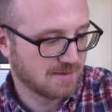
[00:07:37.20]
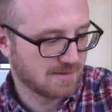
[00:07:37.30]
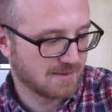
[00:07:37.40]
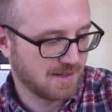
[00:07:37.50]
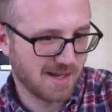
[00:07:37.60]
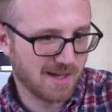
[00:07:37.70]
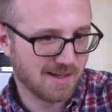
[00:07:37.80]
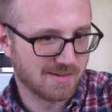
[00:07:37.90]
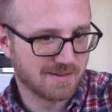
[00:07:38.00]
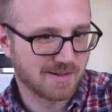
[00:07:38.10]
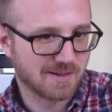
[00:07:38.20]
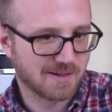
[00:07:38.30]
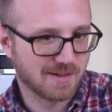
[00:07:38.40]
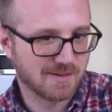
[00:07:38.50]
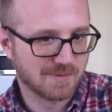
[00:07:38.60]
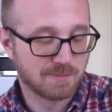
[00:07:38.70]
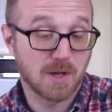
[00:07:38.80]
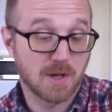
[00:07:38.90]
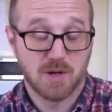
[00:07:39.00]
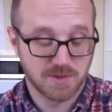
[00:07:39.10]
Yeah, I don't know, but
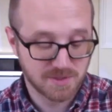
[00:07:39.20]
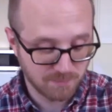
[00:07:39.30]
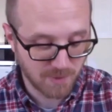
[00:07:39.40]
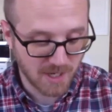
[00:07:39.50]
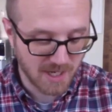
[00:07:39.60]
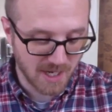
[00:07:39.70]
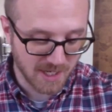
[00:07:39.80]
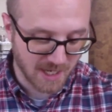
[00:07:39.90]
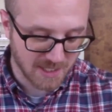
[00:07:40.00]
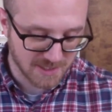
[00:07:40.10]
who knows? But in any case,